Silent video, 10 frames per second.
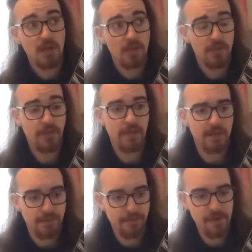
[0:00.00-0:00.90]

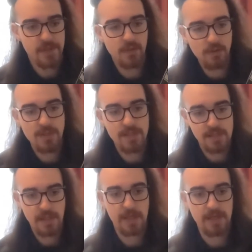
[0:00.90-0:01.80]
The first chorus is
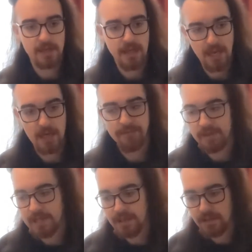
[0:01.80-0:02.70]
like half
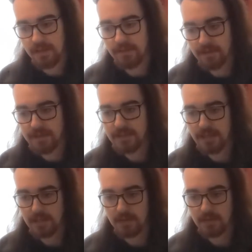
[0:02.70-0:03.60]
length, and then the
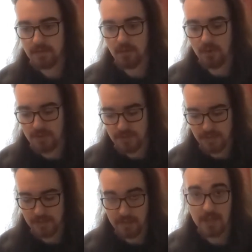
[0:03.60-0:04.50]
second chorus is
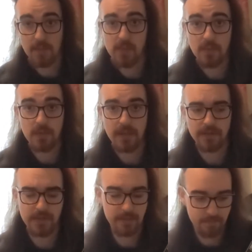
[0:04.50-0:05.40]
like a double length.
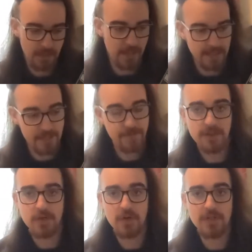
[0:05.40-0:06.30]
So yeah, I guess
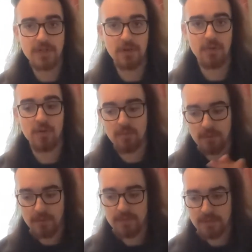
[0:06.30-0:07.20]
first chorus is normal,
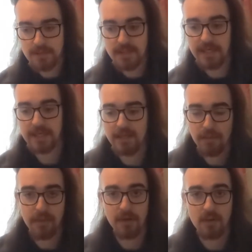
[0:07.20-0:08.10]
second and
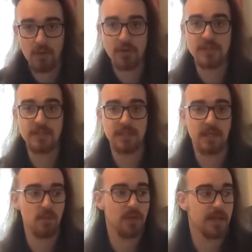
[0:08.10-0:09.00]
third chorus is a
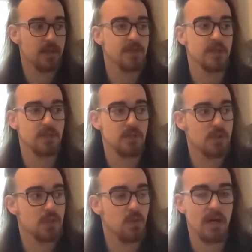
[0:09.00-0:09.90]
double length, so you just do
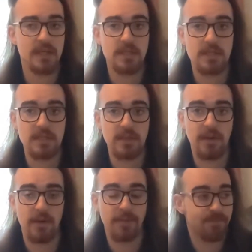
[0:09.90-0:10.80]
it twice as long.